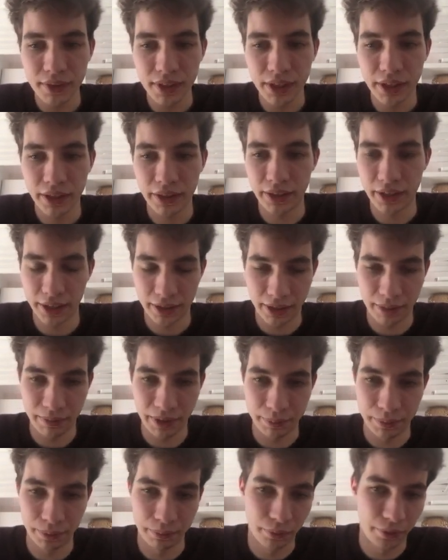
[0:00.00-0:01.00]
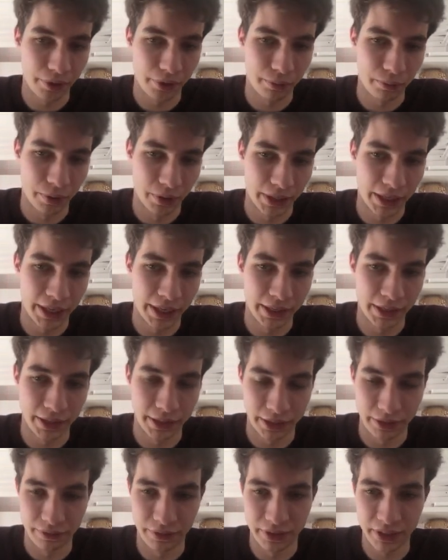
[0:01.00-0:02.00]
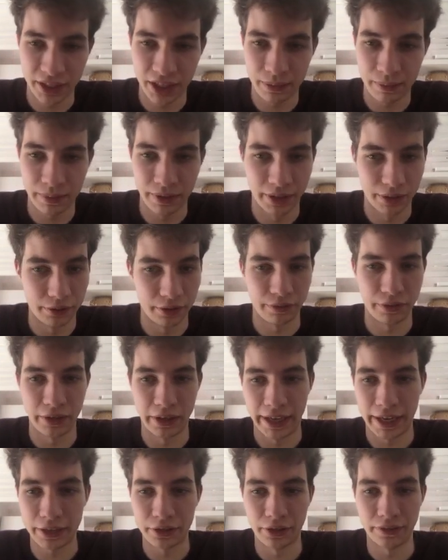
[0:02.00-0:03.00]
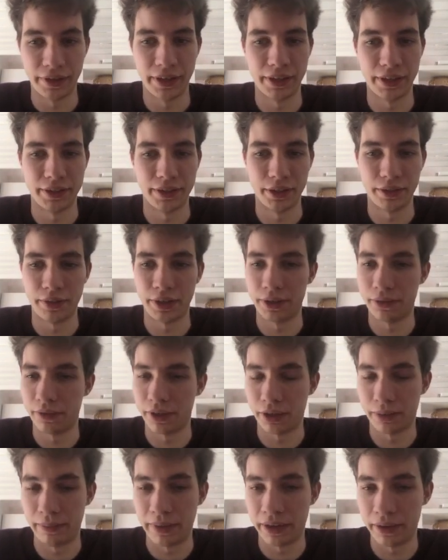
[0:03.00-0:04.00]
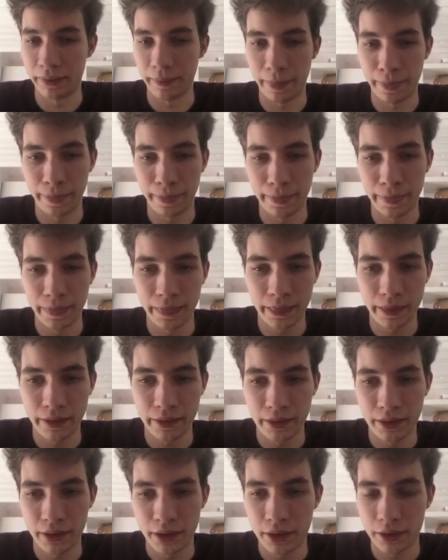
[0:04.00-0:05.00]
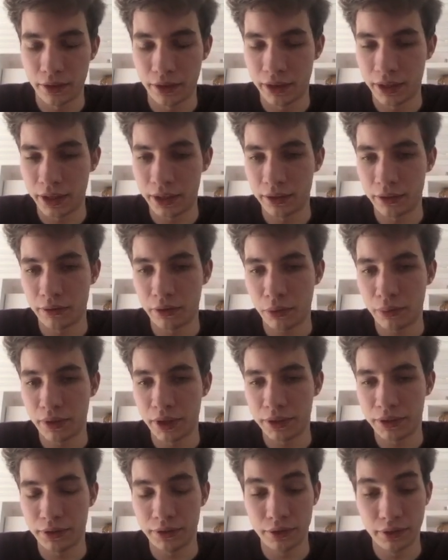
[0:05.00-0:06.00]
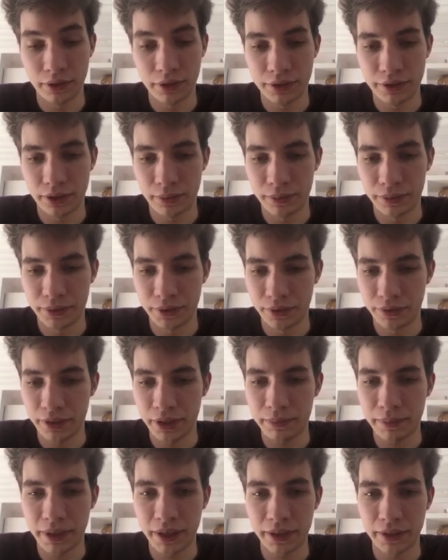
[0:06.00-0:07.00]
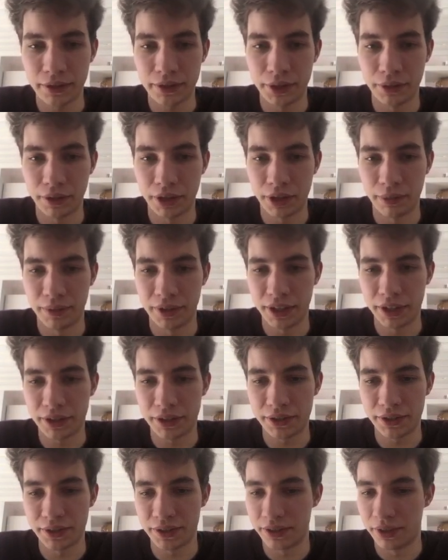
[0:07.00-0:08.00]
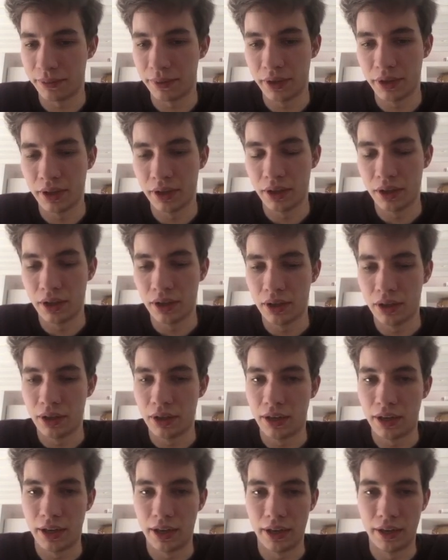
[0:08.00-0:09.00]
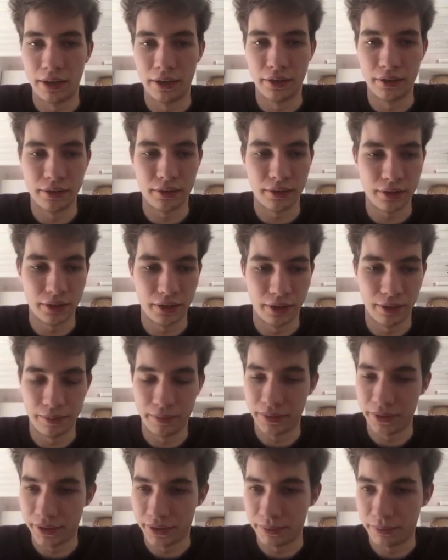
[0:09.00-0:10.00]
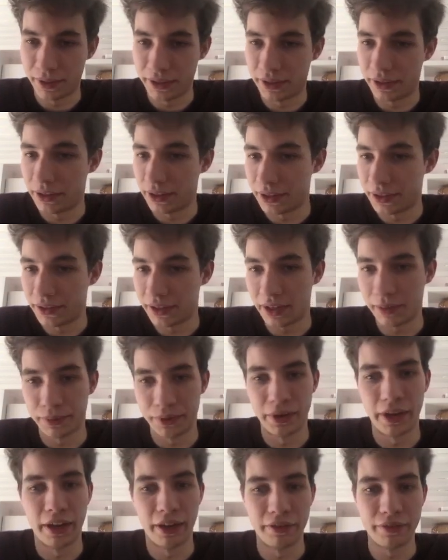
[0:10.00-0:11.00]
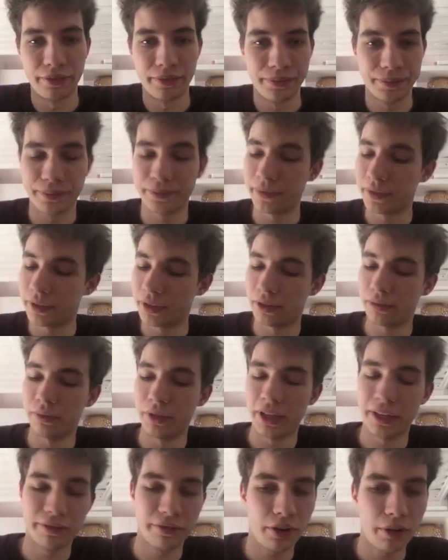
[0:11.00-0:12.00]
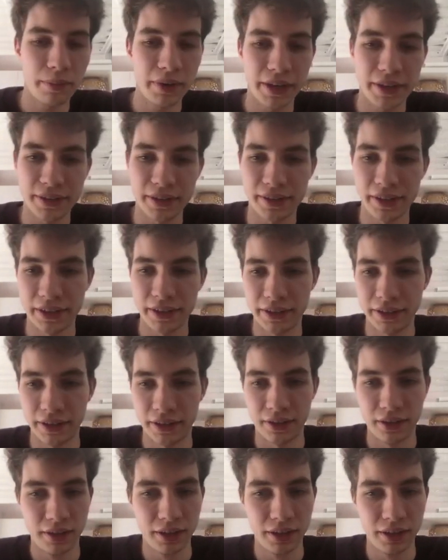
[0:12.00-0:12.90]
then there might be more than one ad at a given time, and then you have a collection of ads you're trying to recommend. You then incorporated some user feedback into your recommendation system, and this is basically the setup you have. We can formalize this idea